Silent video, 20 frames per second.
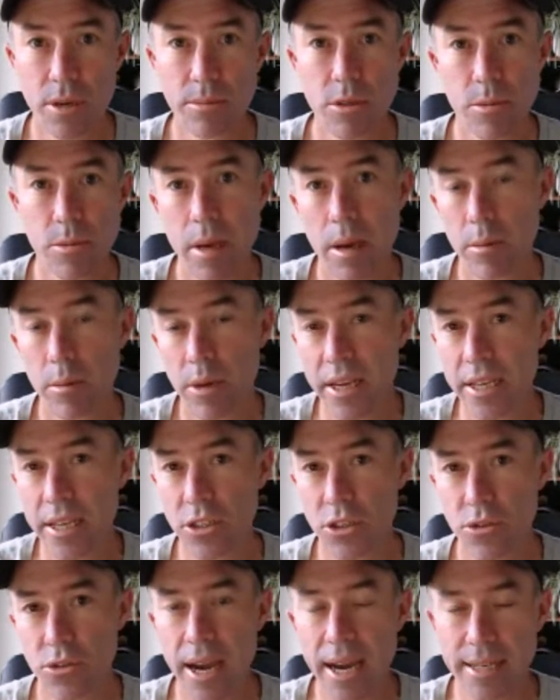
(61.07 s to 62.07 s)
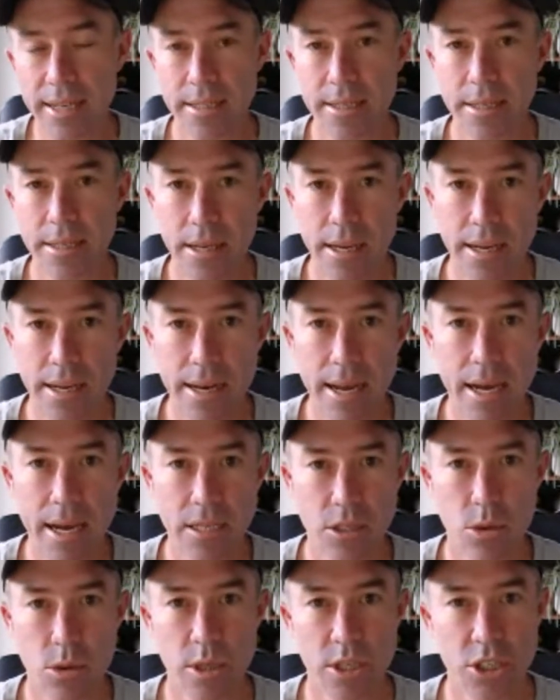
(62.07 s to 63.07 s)
to be able to interact and
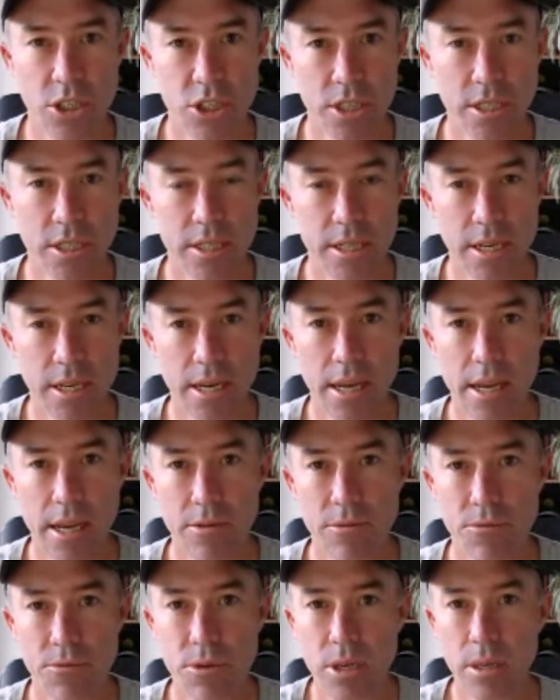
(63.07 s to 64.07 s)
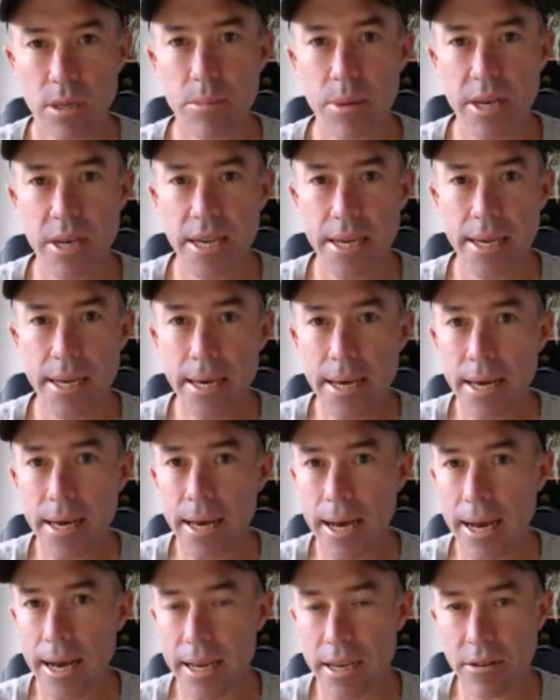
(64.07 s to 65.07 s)
ask questions and really be
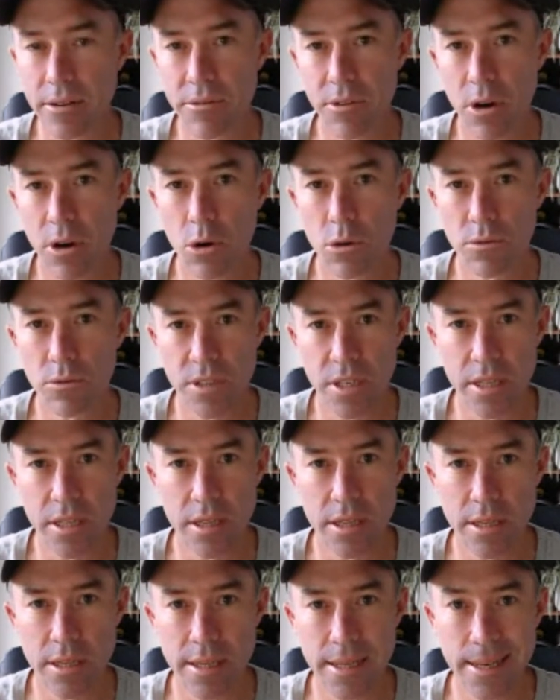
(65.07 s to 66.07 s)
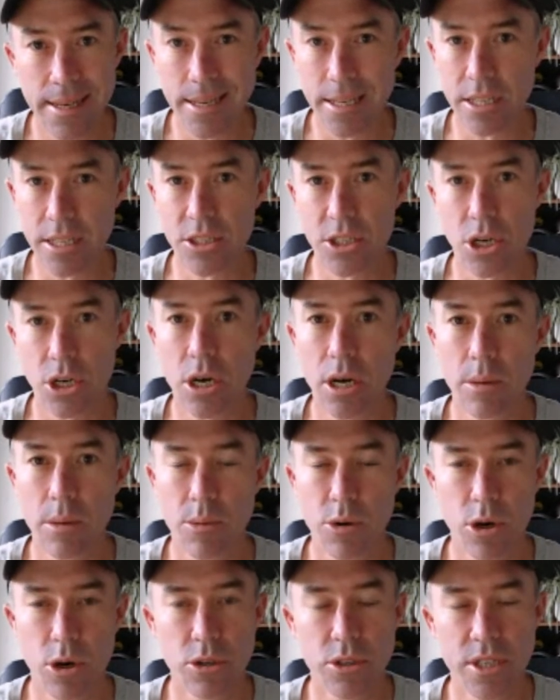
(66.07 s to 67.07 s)
involved in the entire
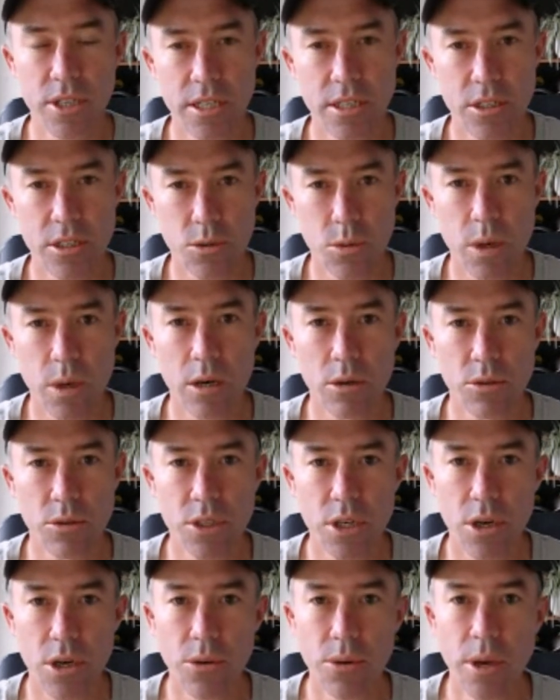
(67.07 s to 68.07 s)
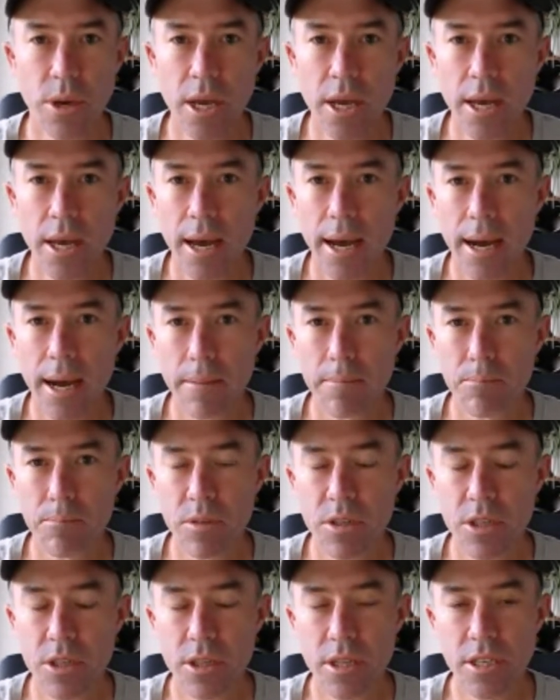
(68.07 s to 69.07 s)
process as well. So
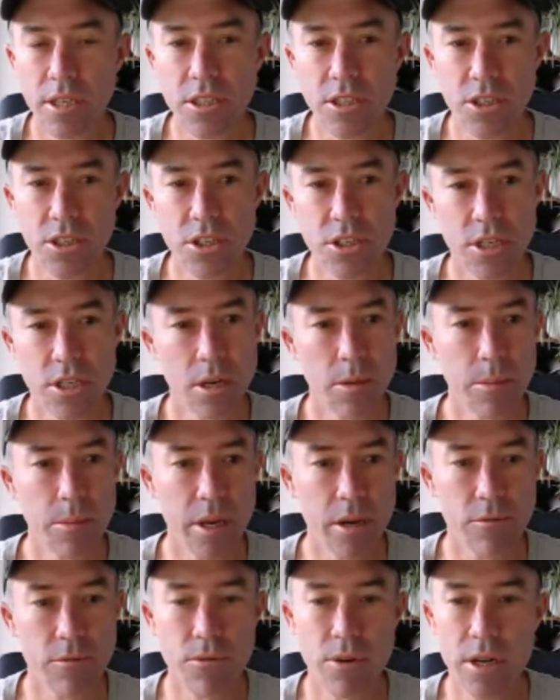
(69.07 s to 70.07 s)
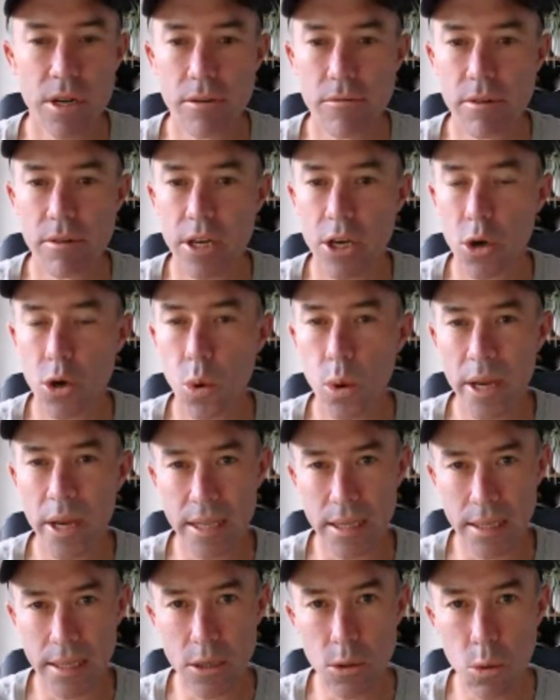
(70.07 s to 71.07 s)
this is just going to be a really, really quick
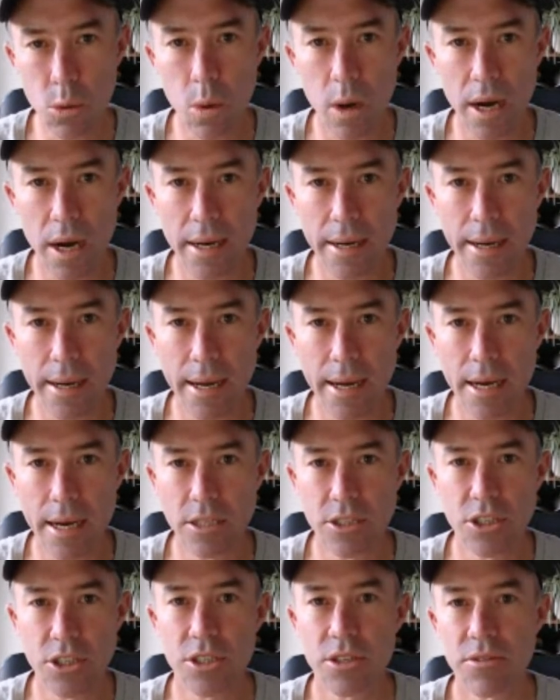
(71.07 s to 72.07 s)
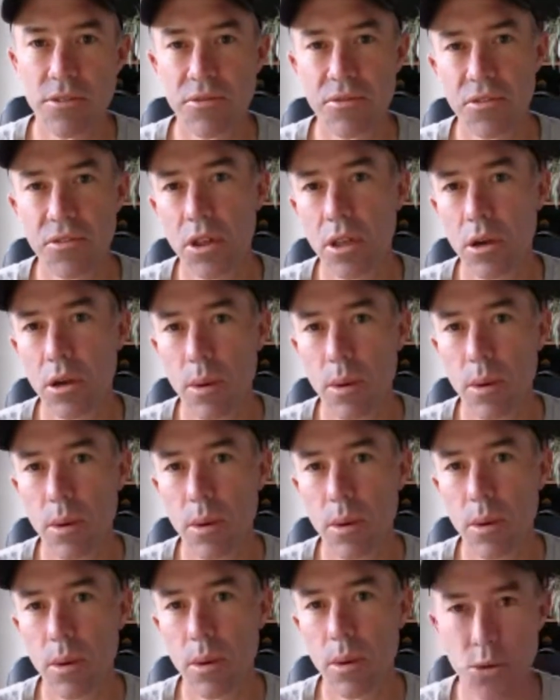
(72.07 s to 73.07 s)
little one, just a follow
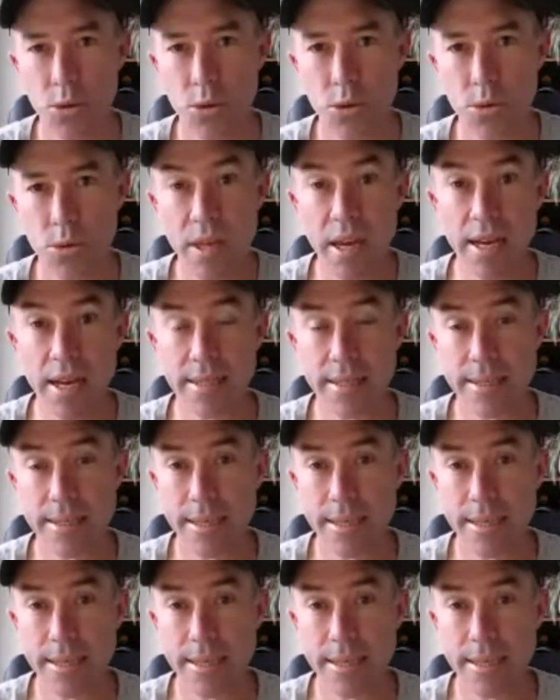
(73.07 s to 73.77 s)
up to that